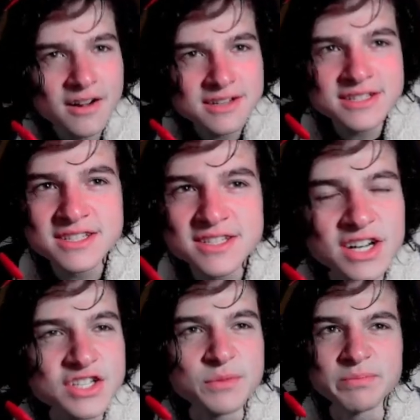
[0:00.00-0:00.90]

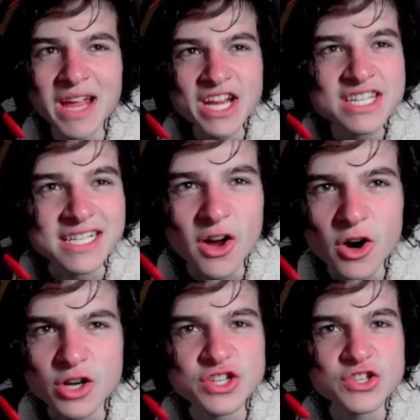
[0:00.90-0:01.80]
Such amazing
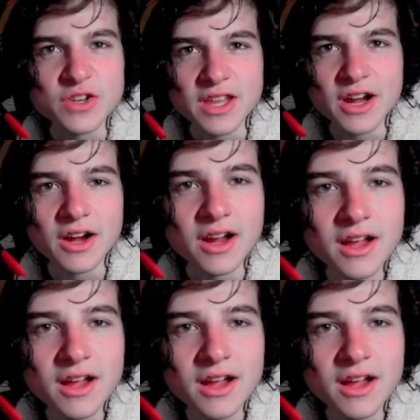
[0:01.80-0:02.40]
artistry there.